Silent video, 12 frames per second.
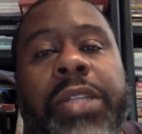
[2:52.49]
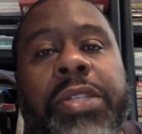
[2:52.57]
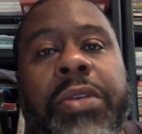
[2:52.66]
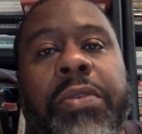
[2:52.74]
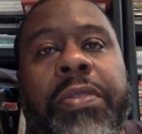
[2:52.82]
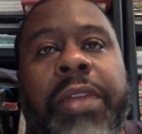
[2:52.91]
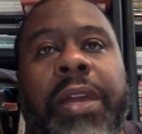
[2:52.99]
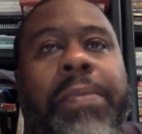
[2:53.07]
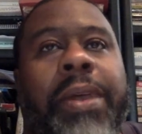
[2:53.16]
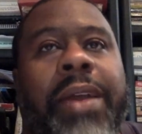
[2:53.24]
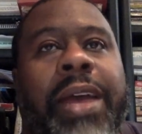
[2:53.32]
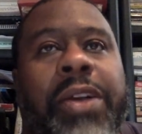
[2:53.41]
So think
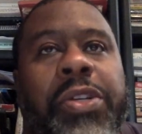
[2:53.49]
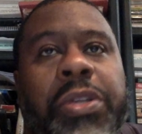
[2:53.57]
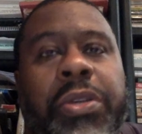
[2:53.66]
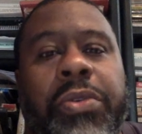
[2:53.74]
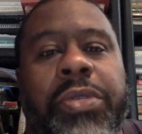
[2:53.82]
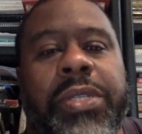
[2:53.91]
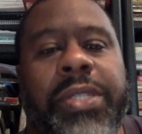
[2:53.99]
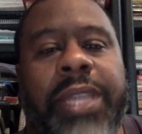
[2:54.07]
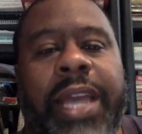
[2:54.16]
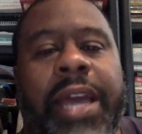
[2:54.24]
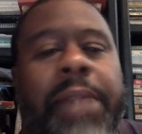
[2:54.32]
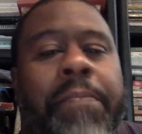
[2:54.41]
about how she uses a
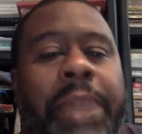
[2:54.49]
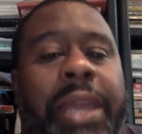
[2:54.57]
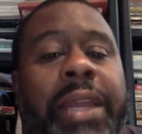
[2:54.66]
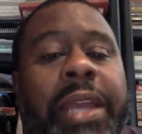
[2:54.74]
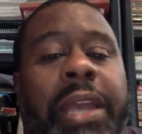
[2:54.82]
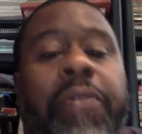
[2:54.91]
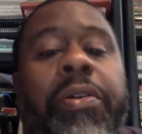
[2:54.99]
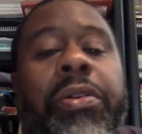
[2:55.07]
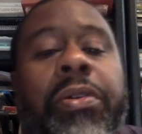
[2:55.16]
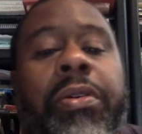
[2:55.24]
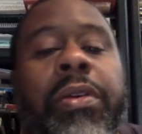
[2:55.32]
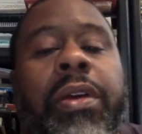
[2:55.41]
kind of main
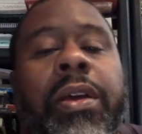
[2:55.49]
character